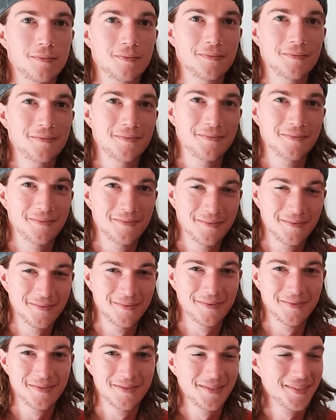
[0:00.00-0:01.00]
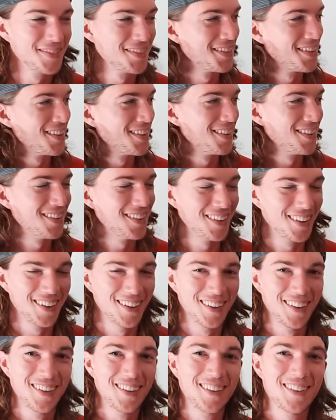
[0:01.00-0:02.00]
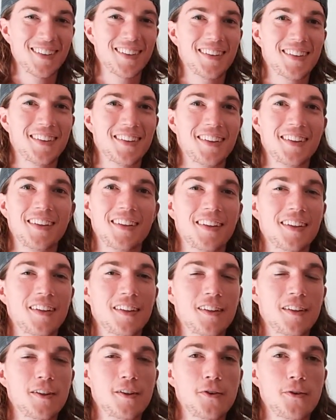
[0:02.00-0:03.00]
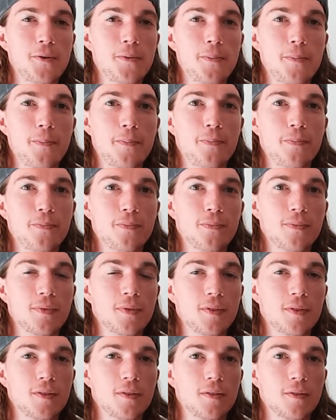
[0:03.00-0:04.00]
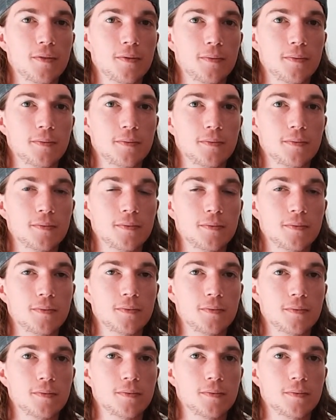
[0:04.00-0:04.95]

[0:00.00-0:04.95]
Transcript: [no speech]